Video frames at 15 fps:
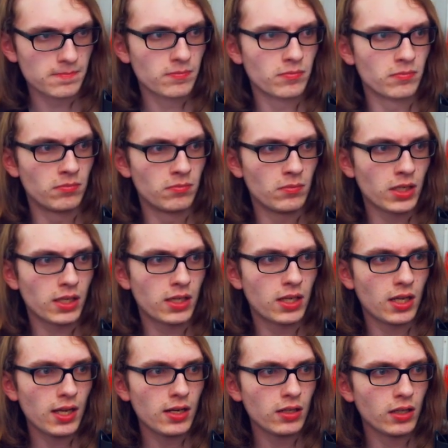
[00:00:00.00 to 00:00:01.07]

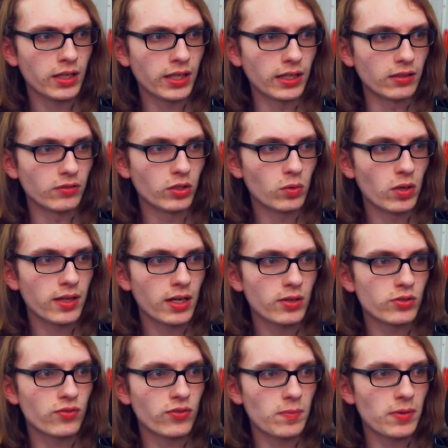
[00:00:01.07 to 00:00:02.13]
McKinley, the one that he was
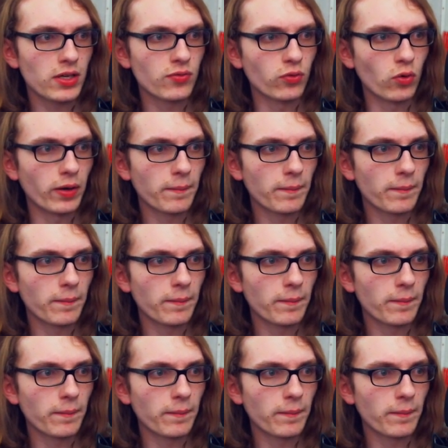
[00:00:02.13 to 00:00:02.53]
VP for.